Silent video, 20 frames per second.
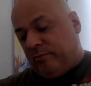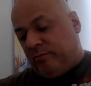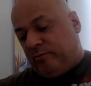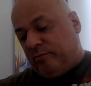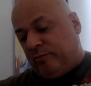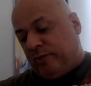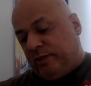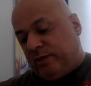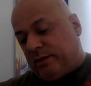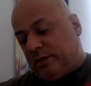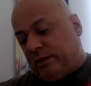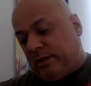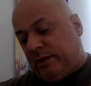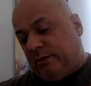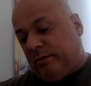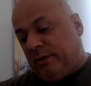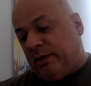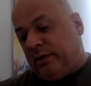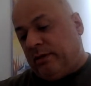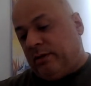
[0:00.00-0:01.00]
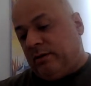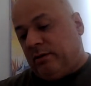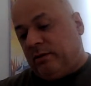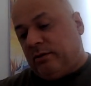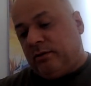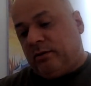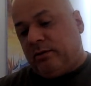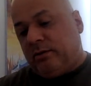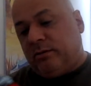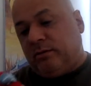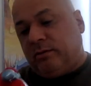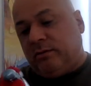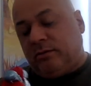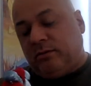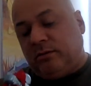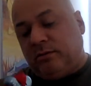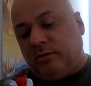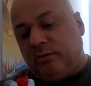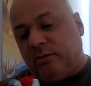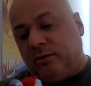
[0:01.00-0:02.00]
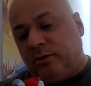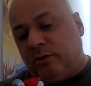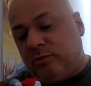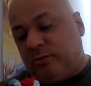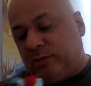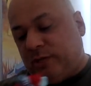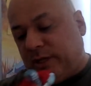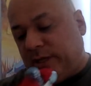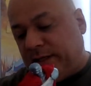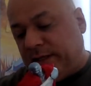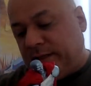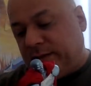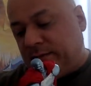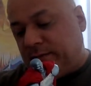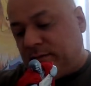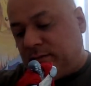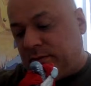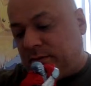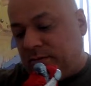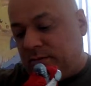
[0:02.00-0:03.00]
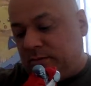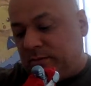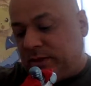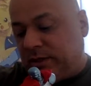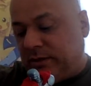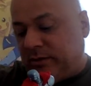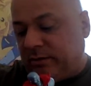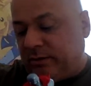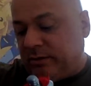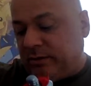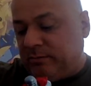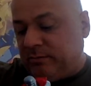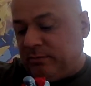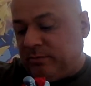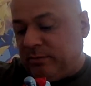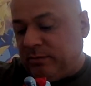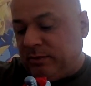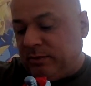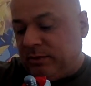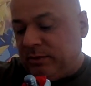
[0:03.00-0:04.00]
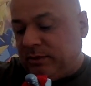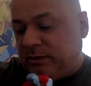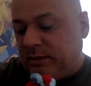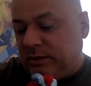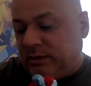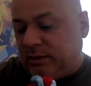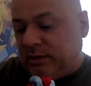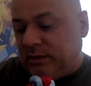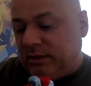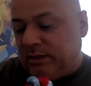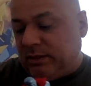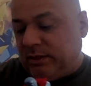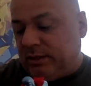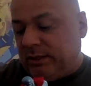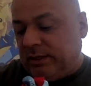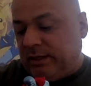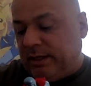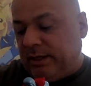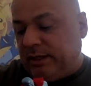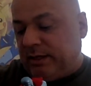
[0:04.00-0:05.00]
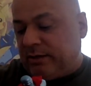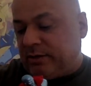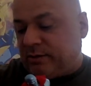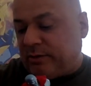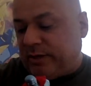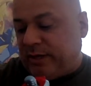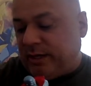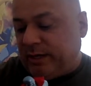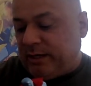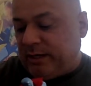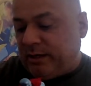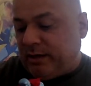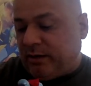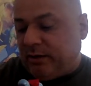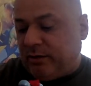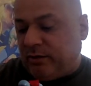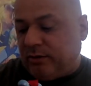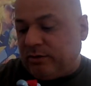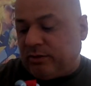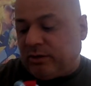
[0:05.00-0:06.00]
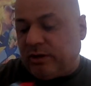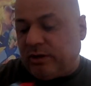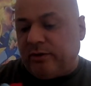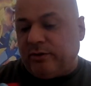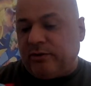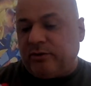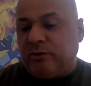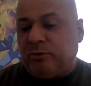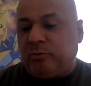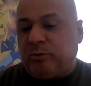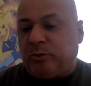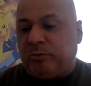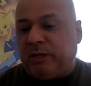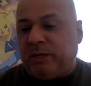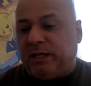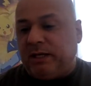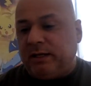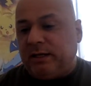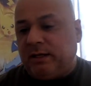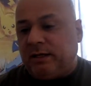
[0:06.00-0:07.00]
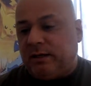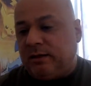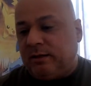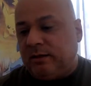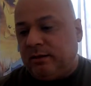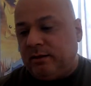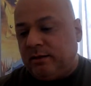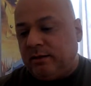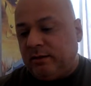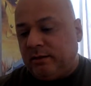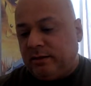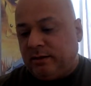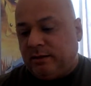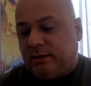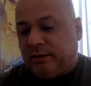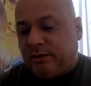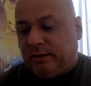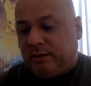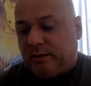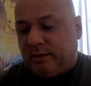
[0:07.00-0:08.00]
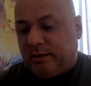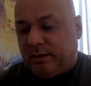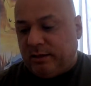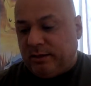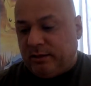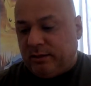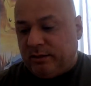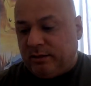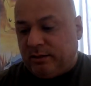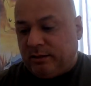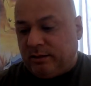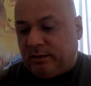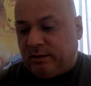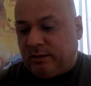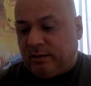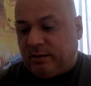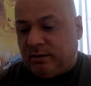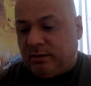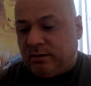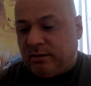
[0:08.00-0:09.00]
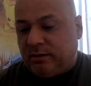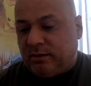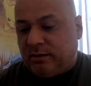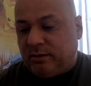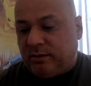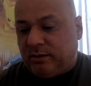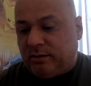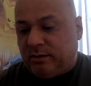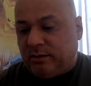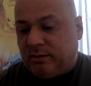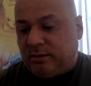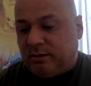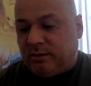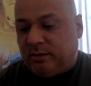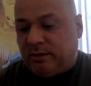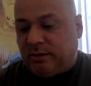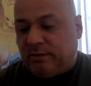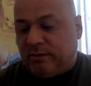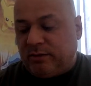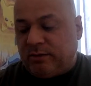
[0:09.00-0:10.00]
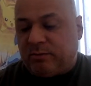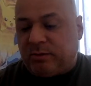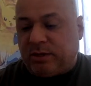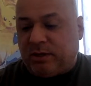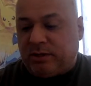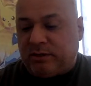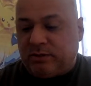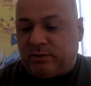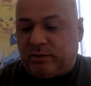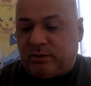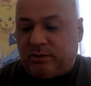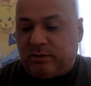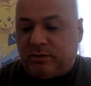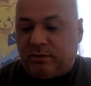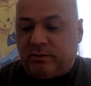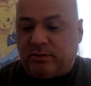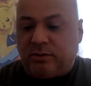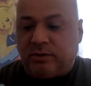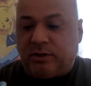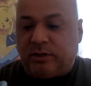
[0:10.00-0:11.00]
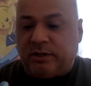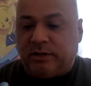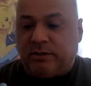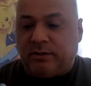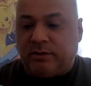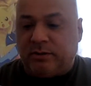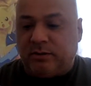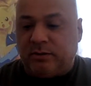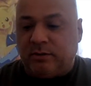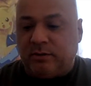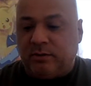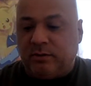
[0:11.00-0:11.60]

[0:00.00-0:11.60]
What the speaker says: Basically when Doomsday killed him, and then they created all those other Supermen in uh, in response to trying to